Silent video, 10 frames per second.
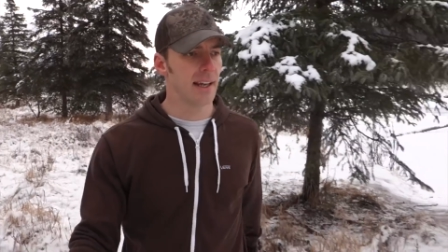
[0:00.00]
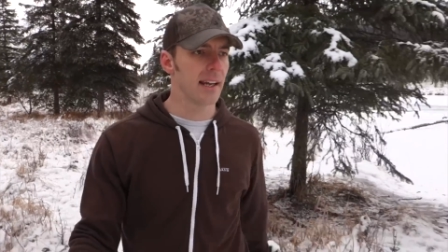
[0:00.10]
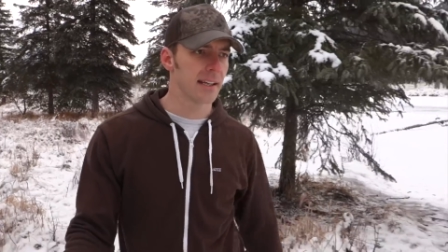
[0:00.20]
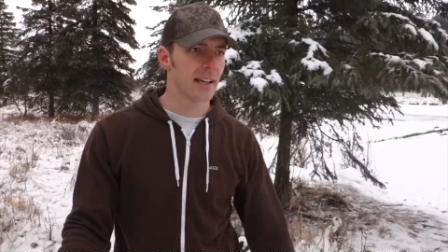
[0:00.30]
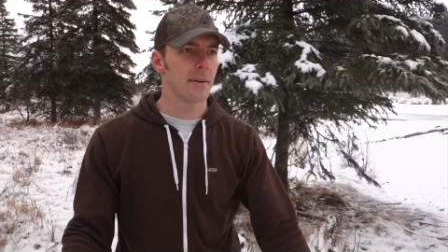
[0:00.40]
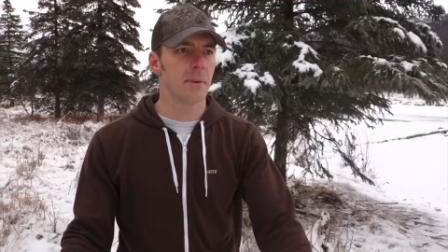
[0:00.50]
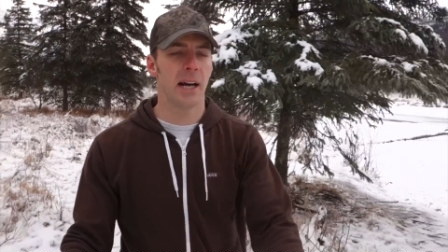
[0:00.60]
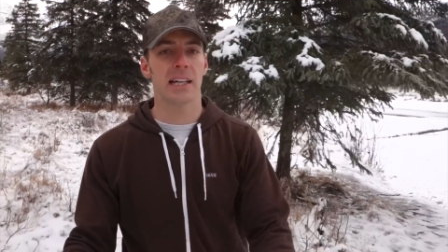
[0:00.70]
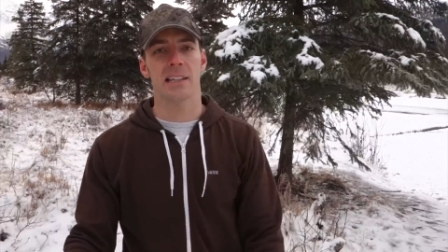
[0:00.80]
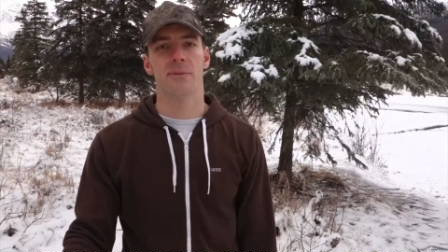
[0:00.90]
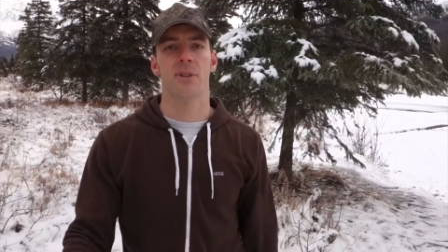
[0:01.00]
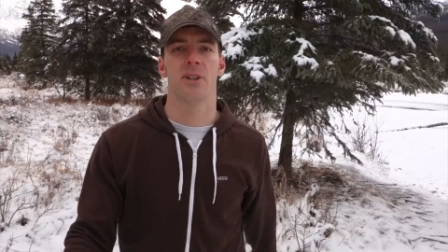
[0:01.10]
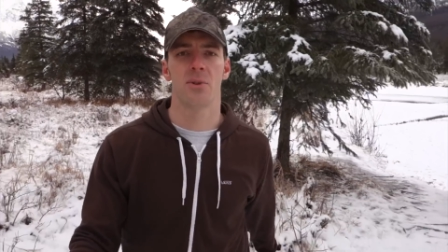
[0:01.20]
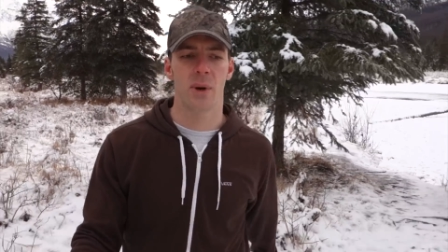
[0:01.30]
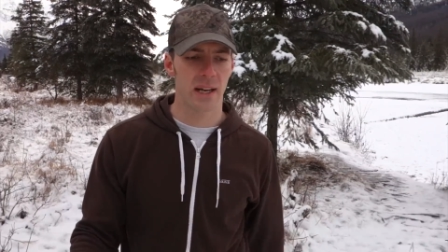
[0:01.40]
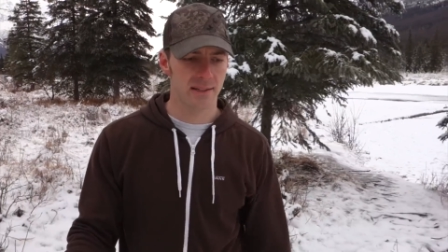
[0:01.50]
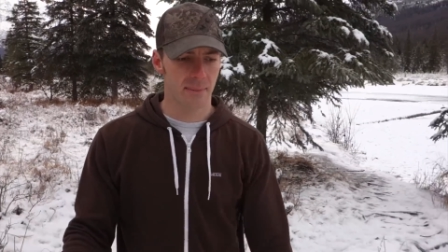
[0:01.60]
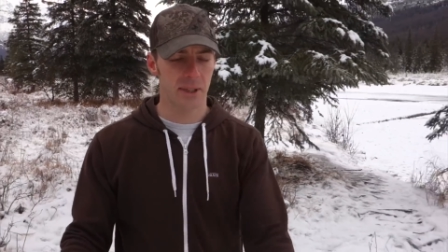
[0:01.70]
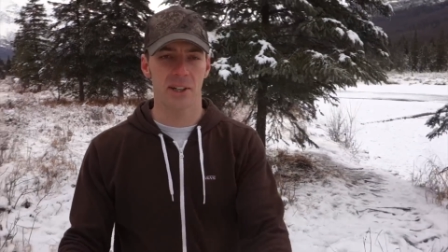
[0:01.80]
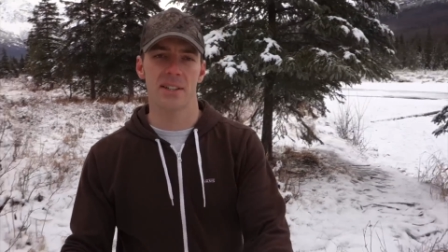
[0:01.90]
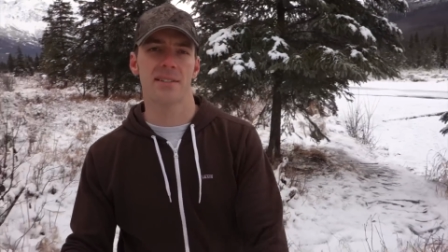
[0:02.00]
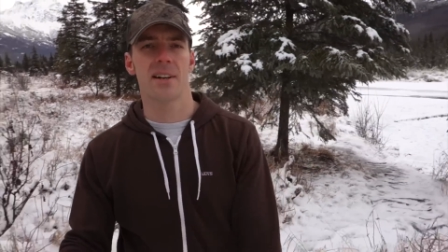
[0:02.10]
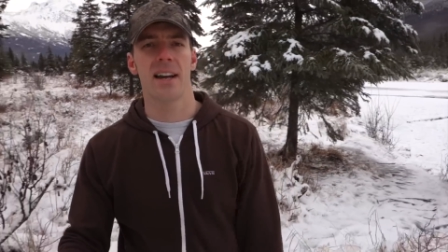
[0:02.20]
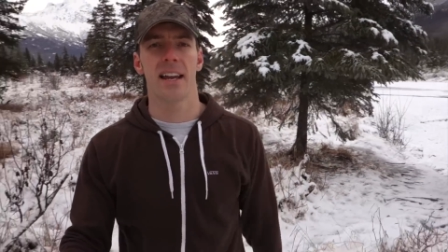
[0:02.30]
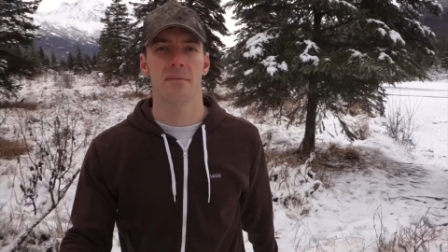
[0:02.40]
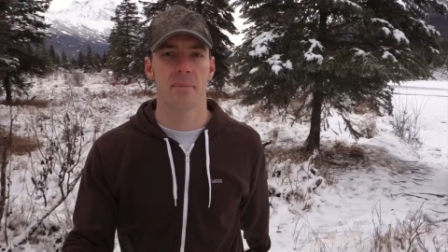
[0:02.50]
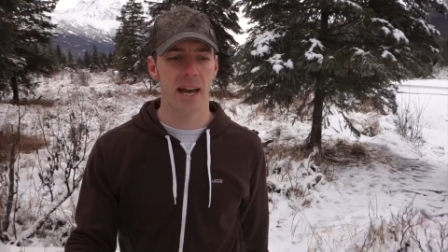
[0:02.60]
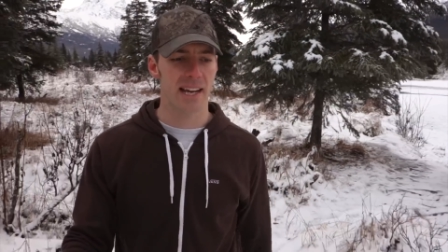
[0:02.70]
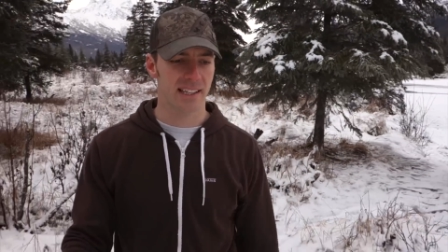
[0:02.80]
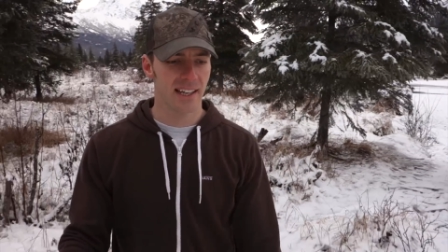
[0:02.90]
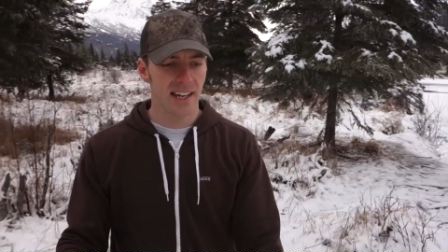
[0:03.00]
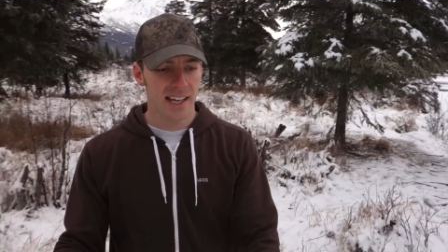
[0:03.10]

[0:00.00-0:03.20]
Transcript: and I've been hiking for a little while, so I'm gonna go ahead and start heading back.